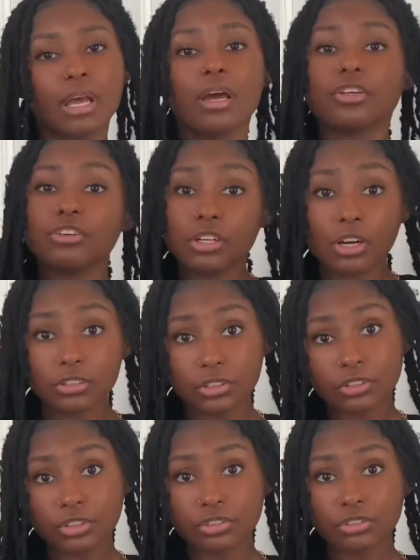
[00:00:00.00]
You can also
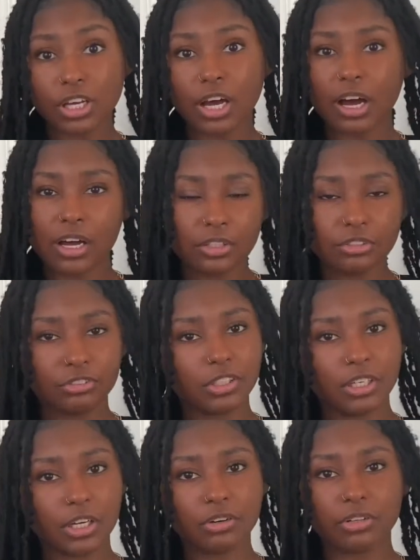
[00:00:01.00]
use a hot glue gun.
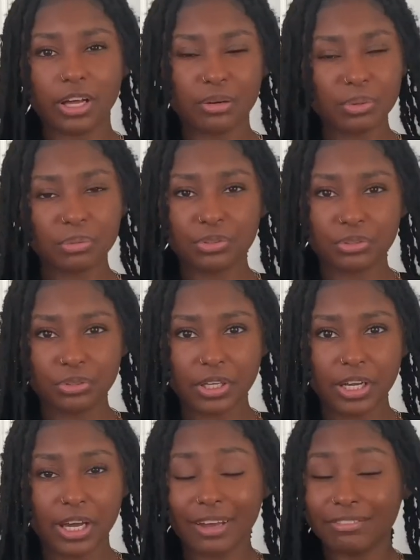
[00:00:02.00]
I know a lot of people do
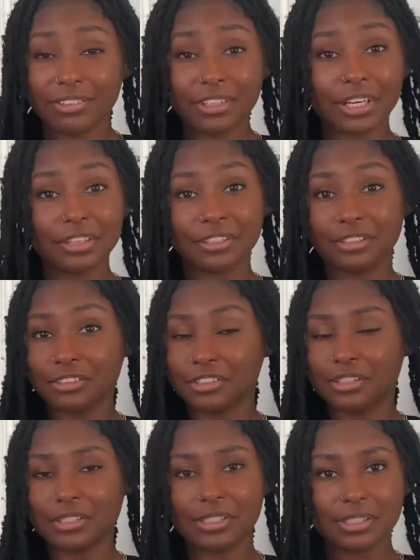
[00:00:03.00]
that. I feel like these are
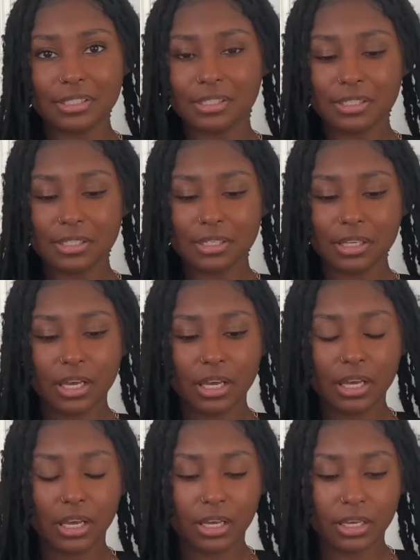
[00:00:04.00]
just easy
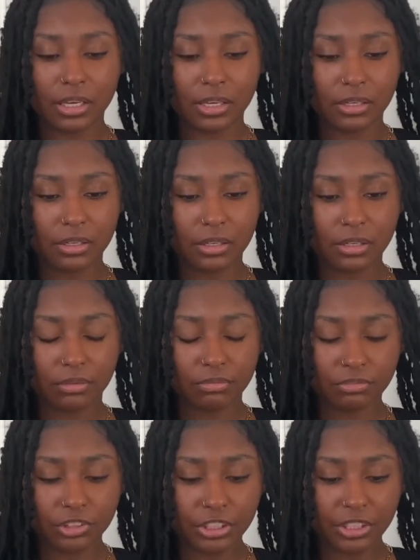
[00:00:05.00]
and
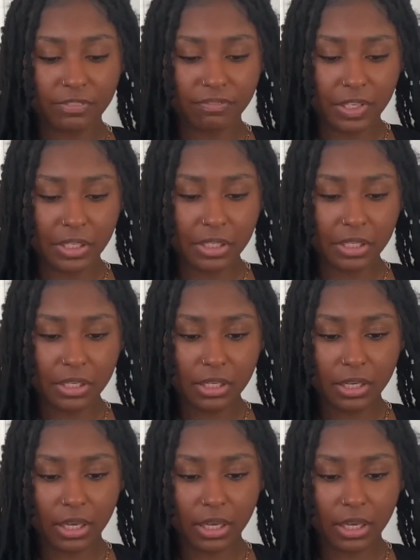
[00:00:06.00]
really convenient.